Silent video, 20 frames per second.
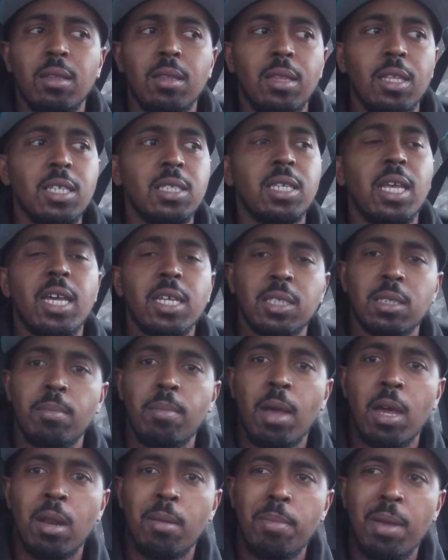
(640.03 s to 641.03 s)
this X
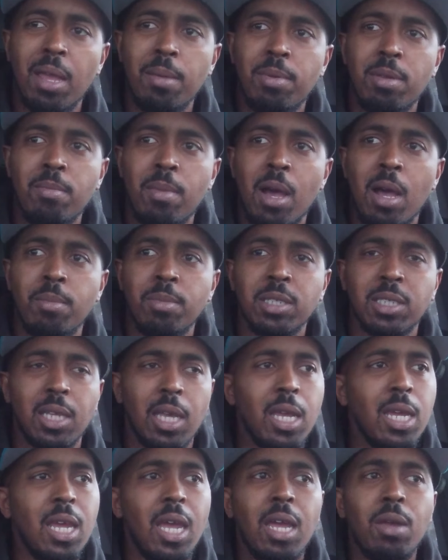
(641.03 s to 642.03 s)
amount of baby mamas
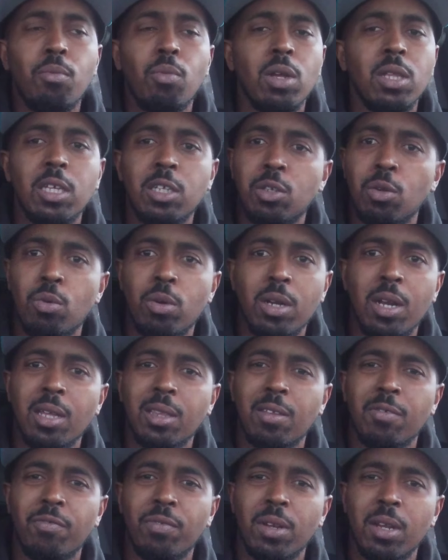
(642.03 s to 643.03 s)
and he ain't really doing
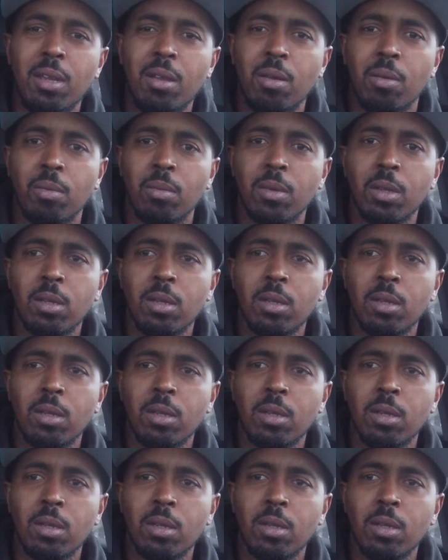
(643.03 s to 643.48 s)
nothing for them?